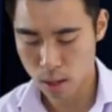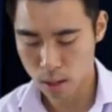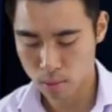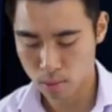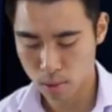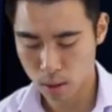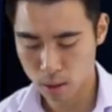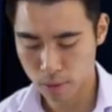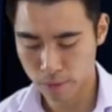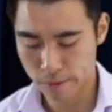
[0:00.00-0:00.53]

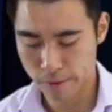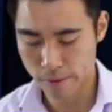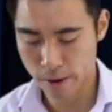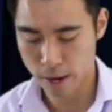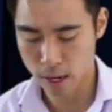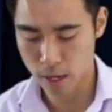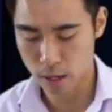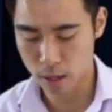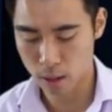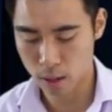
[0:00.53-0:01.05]
x plus
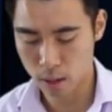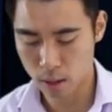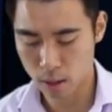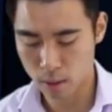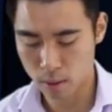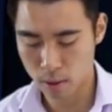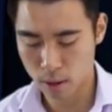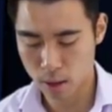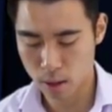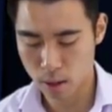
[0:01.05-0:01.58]
3
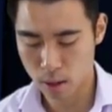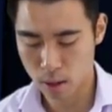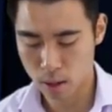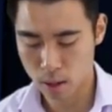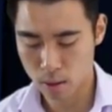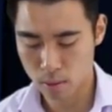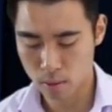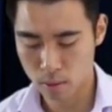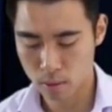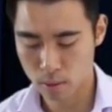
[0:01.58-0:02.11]

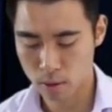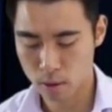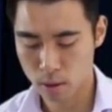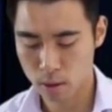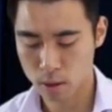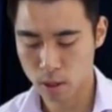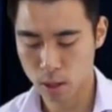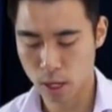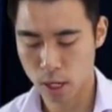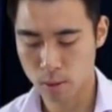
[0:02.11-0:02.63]

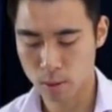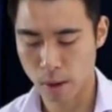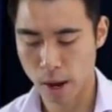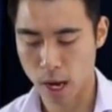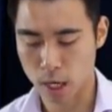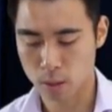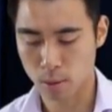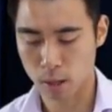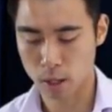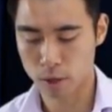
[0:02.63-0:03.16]
times
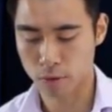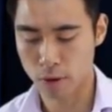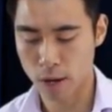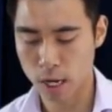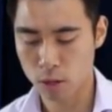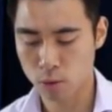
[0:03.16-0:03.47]
by x plus 3.